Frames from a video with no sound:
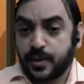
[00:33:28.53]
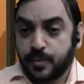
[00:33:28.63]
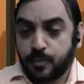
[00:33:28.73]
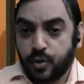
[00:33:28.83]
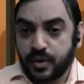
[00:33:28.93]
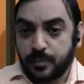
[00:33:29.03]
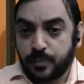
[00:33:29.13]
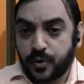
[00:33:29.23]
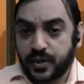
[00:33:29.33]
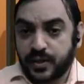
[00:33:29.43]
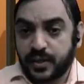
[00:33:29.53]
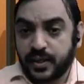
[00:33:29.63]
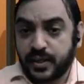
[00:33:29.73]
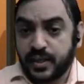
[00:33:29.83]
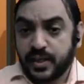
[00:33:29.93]
More
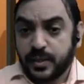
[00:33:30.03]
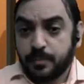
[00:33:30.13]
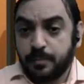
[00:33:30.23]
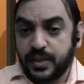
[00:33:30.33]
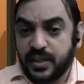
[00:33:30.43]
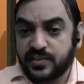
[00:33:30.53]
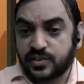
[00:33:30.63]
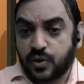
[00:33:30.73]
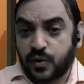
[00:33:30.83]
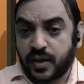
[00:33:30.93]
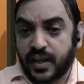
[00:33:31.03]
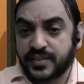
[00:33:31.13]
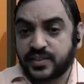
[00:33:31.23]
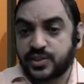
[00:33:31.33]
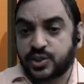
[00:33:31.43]
importantly, b is called
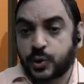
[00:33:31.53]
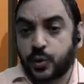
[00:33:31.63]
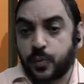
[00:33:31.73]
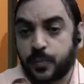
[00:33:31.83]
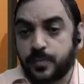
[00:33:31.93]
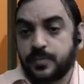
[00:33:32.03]
as slope.